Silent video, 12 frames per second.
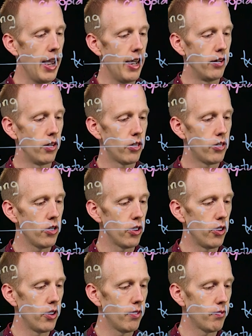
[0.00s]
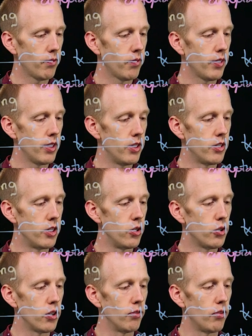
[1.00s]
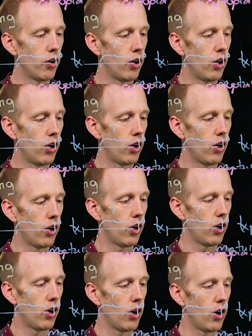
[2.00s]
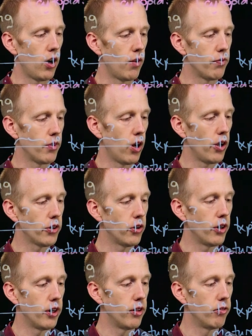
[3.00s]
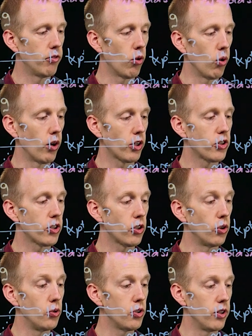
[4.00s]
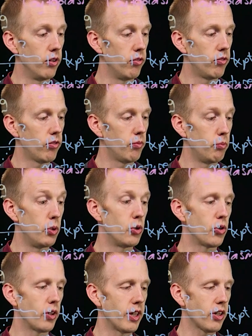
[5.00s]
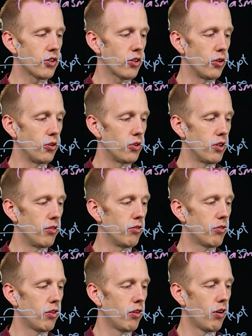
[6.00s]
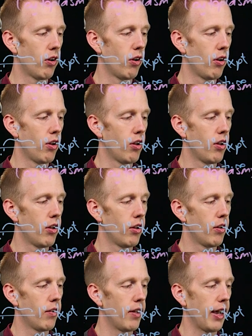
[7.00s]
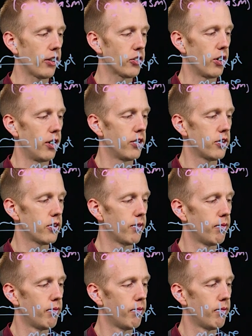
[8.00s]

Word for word: And the third is the use of alternative or exclusive, mutually exclusive exons.